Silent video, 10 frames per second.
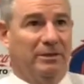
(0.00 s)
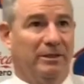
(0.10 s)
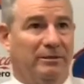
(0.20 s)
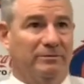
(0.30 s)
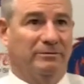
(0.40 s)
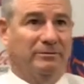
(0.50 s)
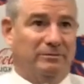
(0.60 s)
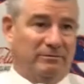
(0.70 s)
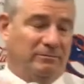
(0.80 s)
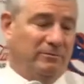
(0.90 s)
you know,
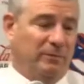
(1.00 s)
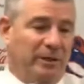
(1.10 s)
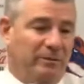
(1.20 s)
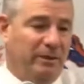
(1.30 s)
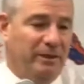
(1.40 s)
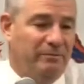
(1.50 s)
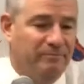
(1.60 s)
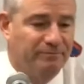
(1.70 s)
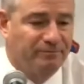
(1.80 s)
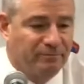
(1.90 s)
we, we
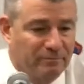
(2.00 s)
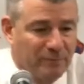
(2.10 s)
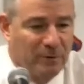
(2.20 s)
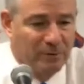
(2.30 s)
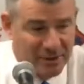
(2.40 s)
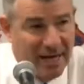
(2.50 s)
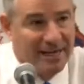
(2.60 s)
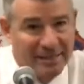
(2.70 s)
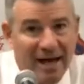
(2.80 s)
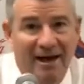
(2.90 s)
those
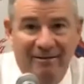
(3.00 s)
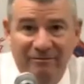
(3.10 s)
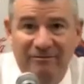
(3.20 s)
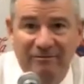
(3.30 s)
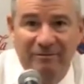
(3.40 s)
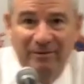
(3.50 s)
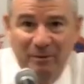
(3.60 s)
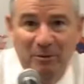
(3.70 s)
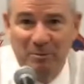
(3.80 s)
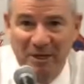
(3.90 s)
guys have the
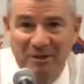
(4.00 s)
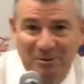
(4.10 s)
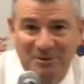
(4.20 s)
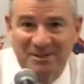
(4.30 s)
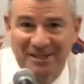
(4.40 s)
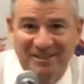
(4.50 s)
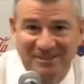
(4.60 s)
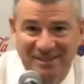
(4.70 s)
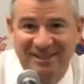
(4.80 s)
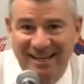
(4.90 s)
repeatable
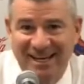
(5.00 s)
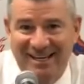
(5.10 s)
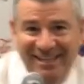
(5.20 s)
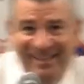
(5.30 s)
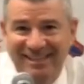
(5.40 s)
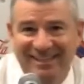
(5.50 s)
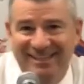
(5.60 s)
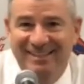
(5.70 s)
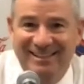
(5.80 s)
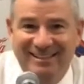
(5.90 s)
skills that they can
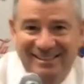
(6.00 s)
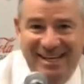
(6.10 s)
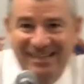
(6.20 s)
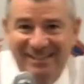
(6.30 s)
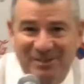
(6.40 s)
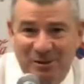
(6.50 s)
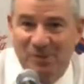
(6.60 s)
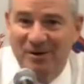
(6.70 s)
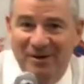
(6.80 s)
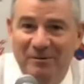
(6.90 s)
stand in the
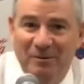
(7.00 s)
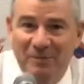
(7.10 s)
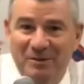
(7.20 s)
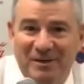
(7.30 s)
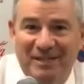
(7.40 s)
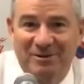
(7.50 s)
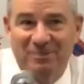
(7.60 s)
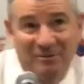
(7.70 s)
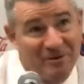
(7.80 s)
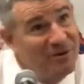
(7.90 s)
corner and when we swing it to
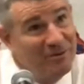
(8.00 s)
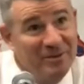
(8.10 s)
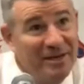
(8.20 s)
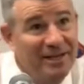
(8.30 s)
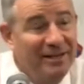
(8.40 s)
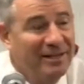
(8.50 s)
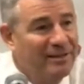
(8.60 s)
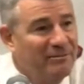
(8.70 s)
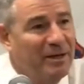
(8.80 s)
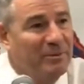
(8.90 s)
them if they're open they, they
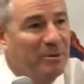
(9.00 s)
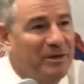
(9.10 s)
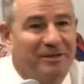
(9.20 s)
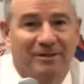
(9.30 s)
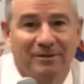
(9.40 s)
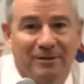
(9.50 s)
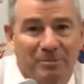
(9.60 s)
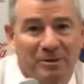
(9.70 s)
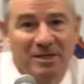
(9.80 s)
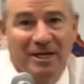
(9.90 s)
make a pretty darn good
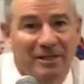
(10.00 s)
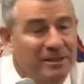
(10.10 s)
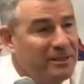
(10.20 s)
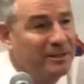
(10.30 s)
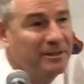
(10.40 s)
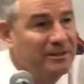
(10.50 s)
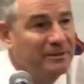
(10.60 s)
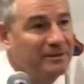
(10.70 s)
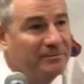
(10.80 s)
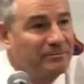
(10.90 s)
percentage.
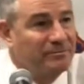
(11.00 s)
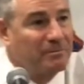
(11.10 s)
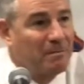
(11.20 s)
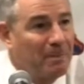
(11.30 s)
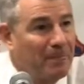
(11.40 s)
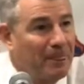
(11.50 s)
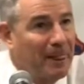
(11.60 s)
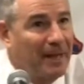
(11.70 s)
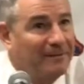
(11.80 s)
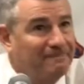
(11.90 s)
Marcus said yesterday you
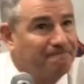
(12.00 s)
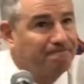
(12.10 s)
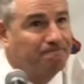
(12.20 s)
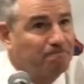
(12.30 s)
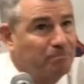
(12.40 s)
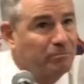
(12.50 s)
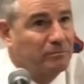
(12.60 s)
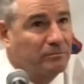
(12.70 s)
felt like you did,